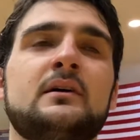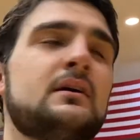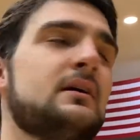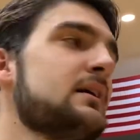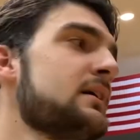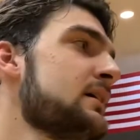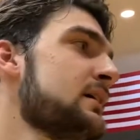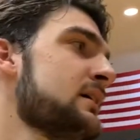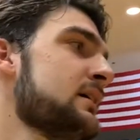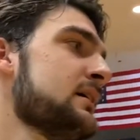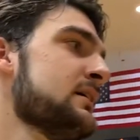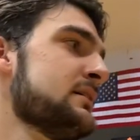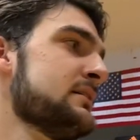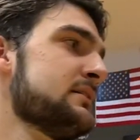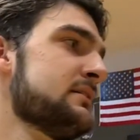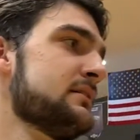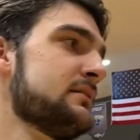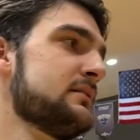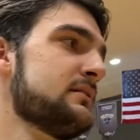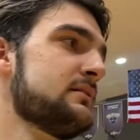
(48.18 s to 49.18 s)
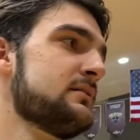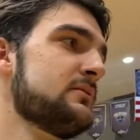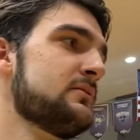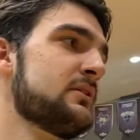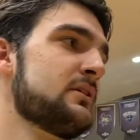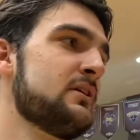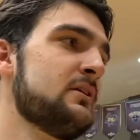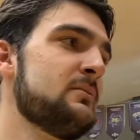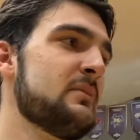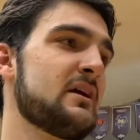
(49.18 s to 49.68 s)
We're
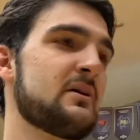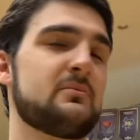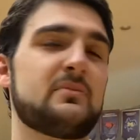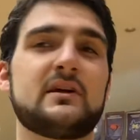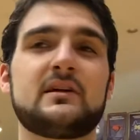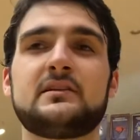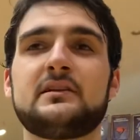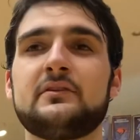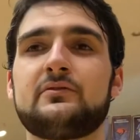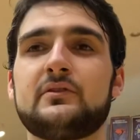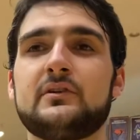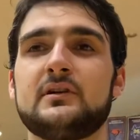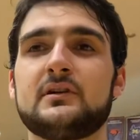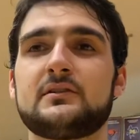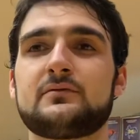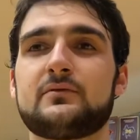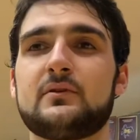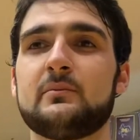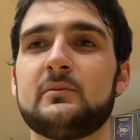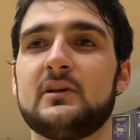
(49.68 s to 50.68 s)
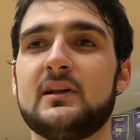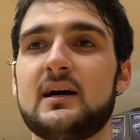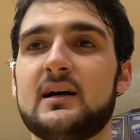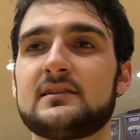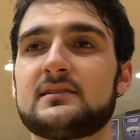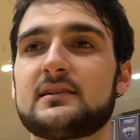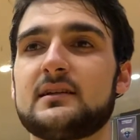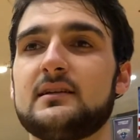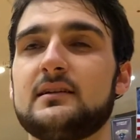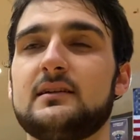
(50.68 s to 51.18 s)
gonna make big difference from the
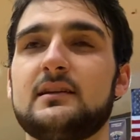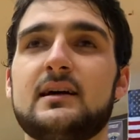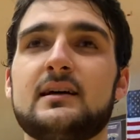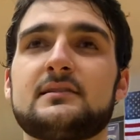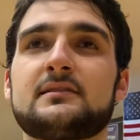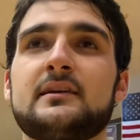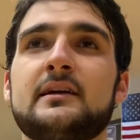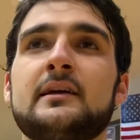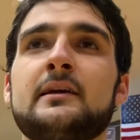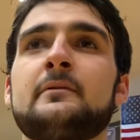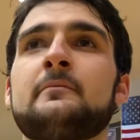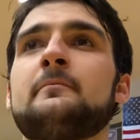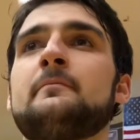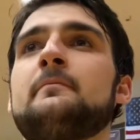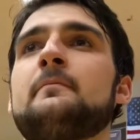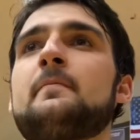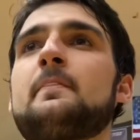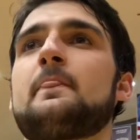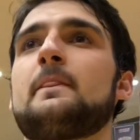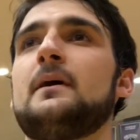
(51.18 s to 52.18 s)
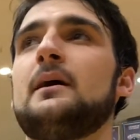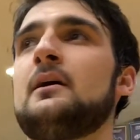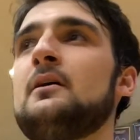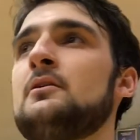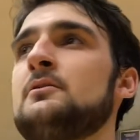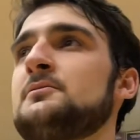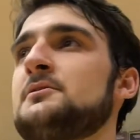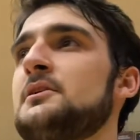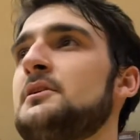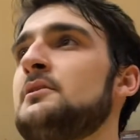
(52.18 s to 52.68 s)
last game. I
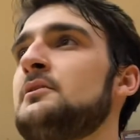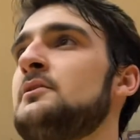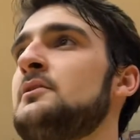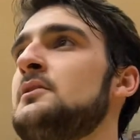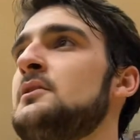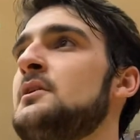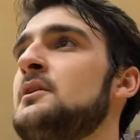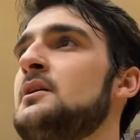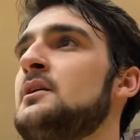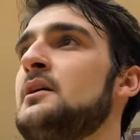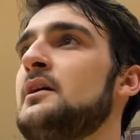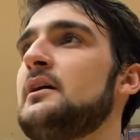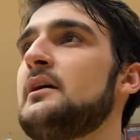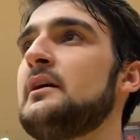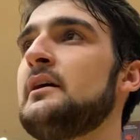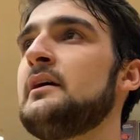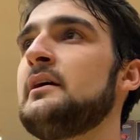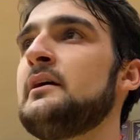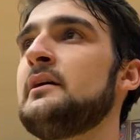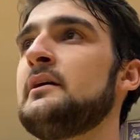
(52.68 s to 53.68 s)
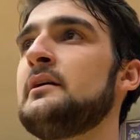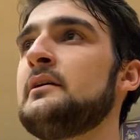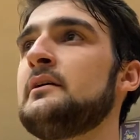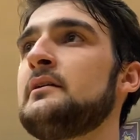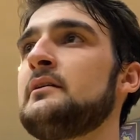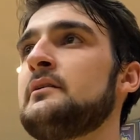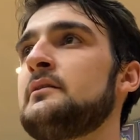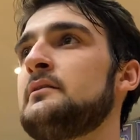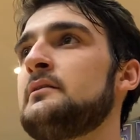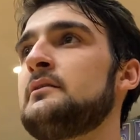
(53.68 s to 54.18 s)
hope so. And
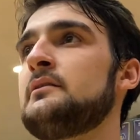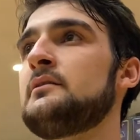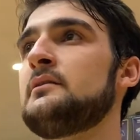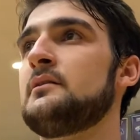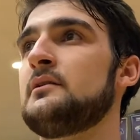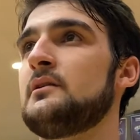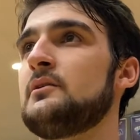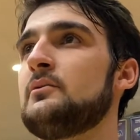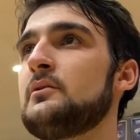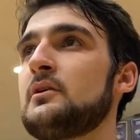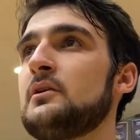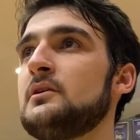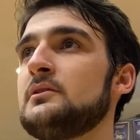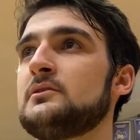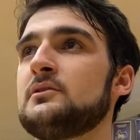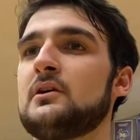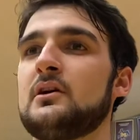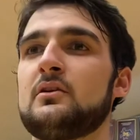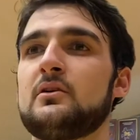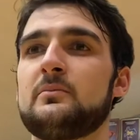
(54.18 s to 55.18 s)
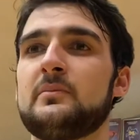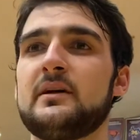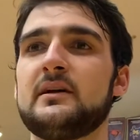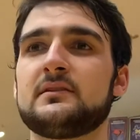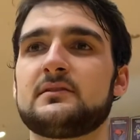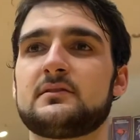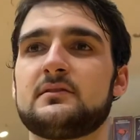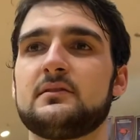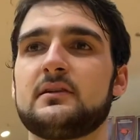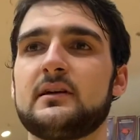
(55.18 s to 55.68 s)
we're gonna do our
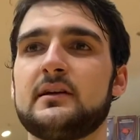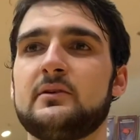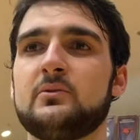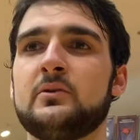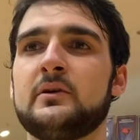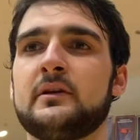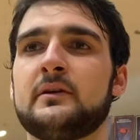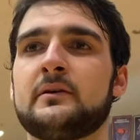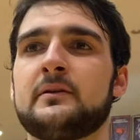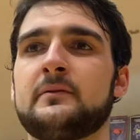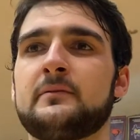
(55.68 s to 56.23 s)
best to get the win.